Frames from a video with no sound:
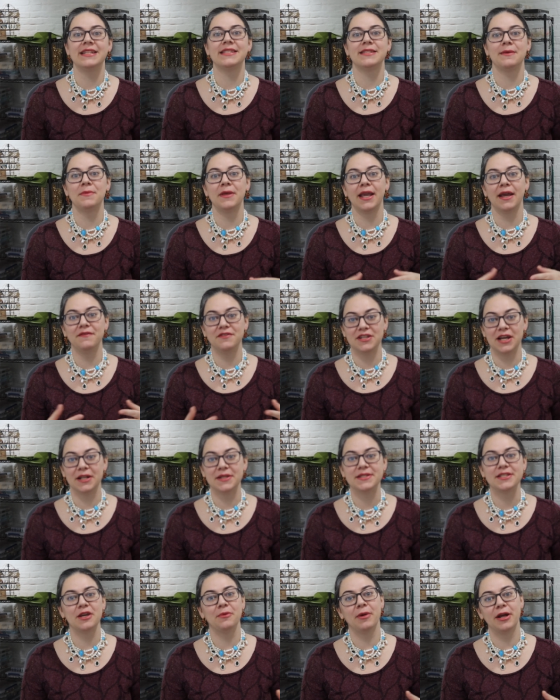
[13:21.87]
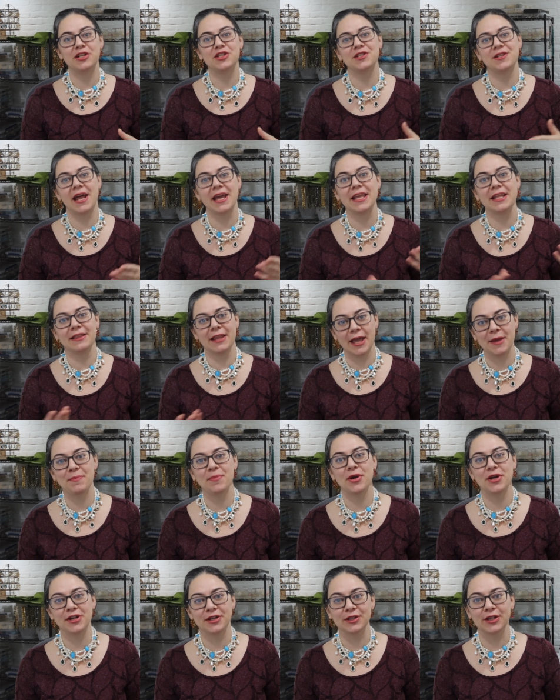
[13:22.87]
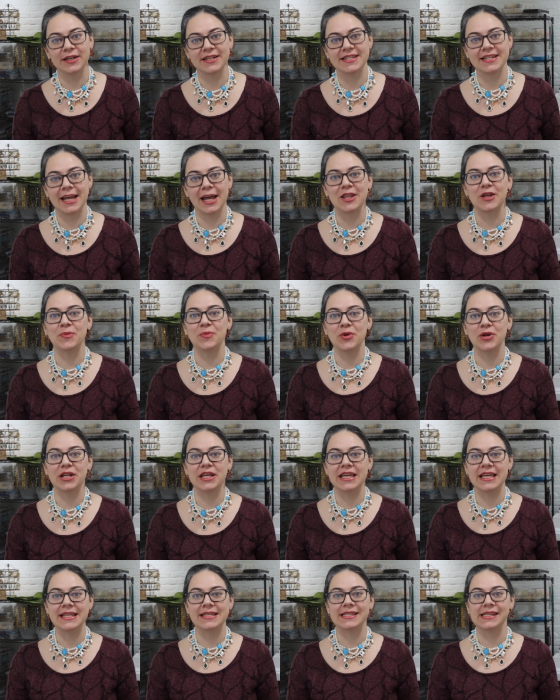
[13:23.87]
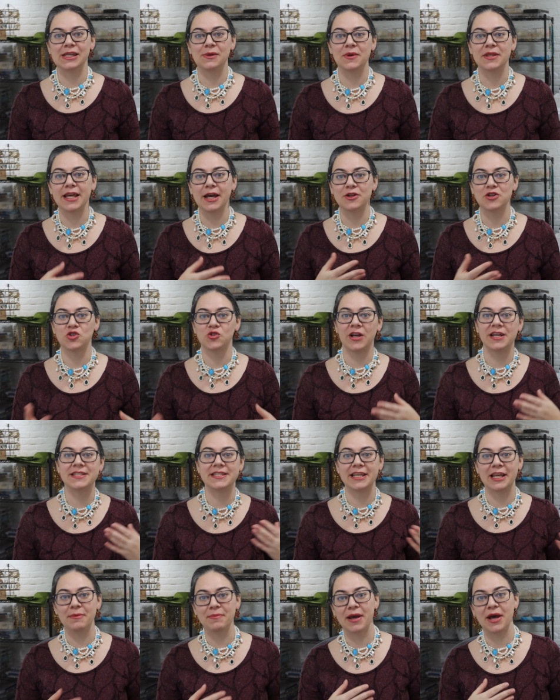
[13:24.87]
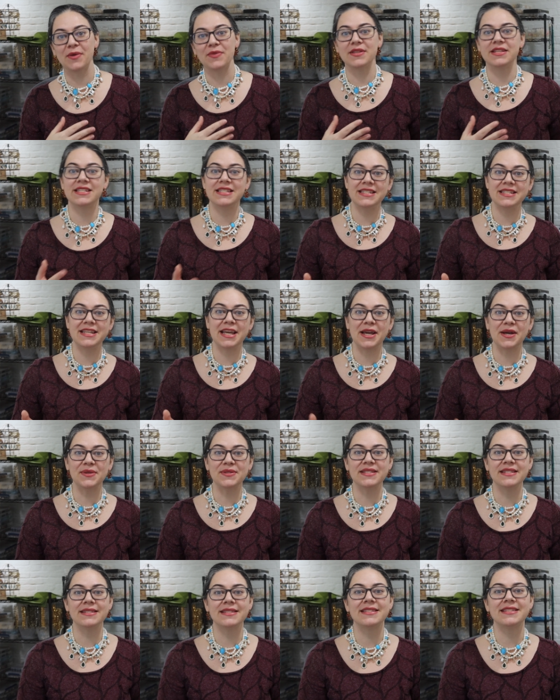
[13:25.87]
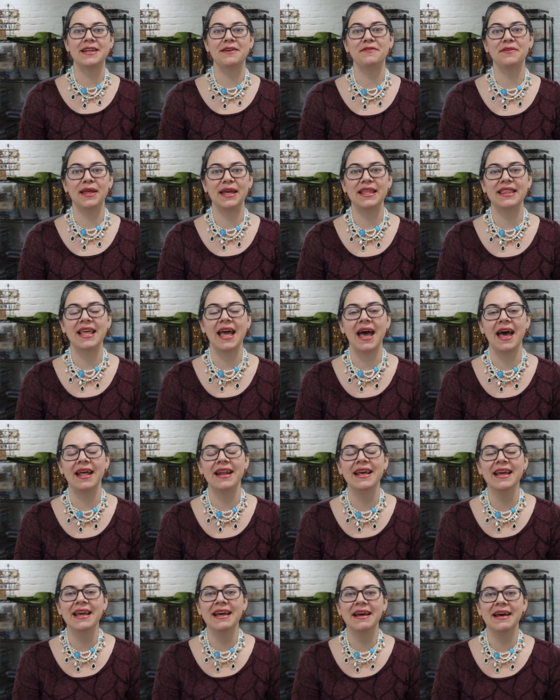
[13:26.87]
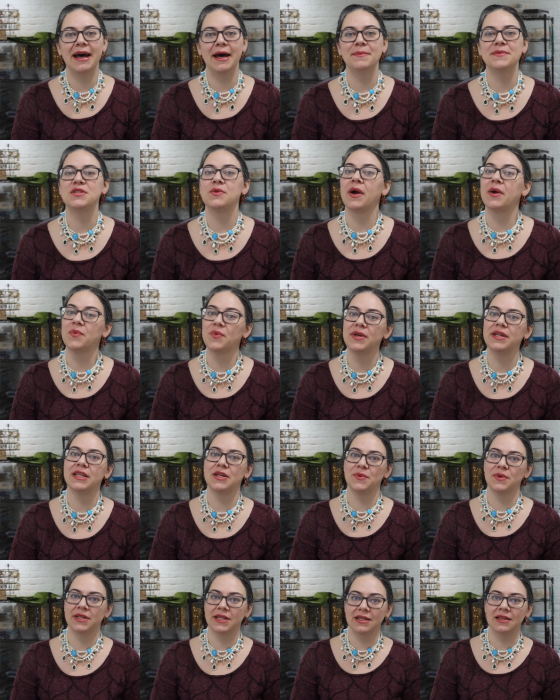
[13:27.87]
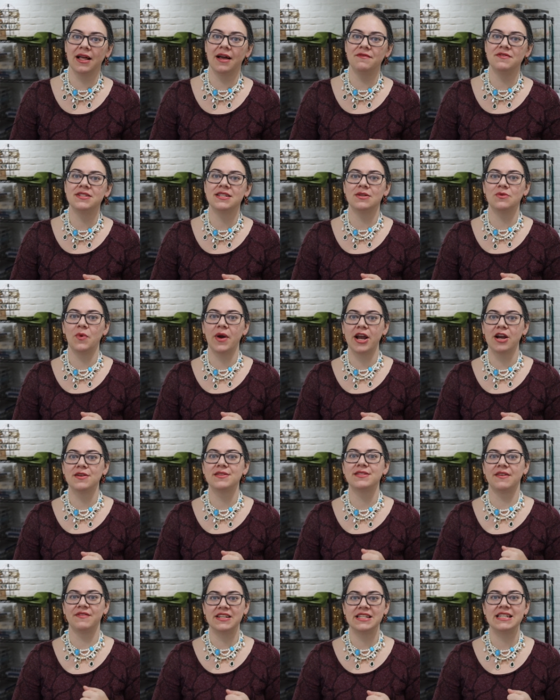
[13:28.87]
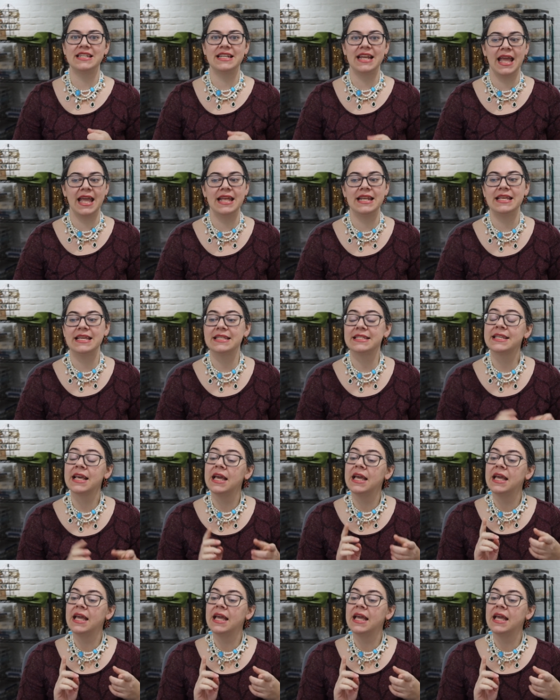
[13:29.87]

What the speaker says: It's something I've done so much that I can like put a look together pretty easily without stressing about the details and stuff like that. So I really, really love to wear 1780s.